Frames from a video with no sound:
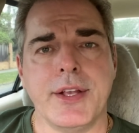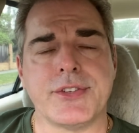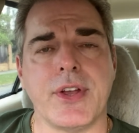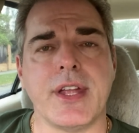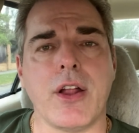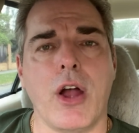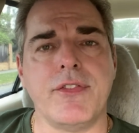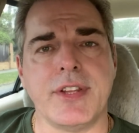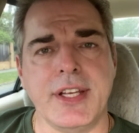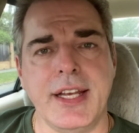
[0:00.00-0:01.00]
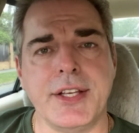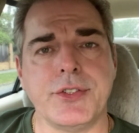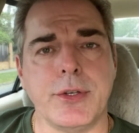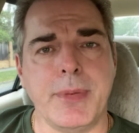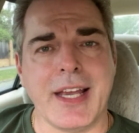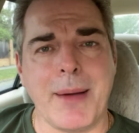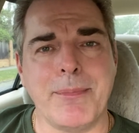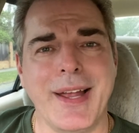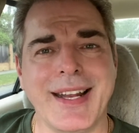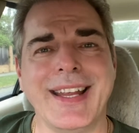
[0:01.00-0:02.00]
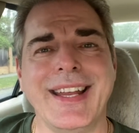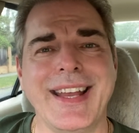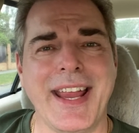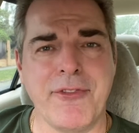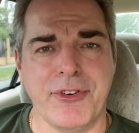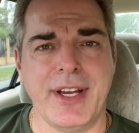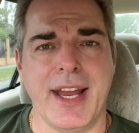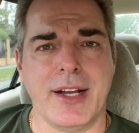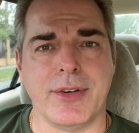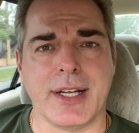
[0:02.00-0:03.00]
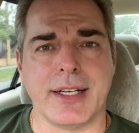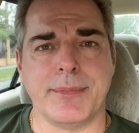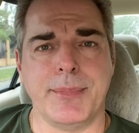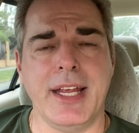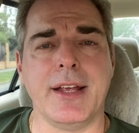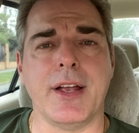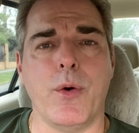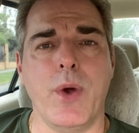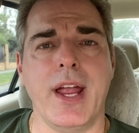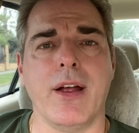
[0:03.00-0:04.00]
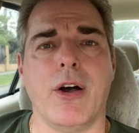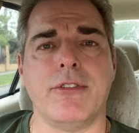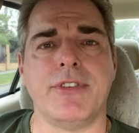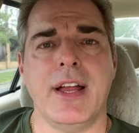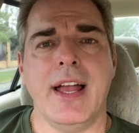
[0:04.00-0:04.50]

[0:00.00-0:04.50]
so that over the years you become better in every area, being aware of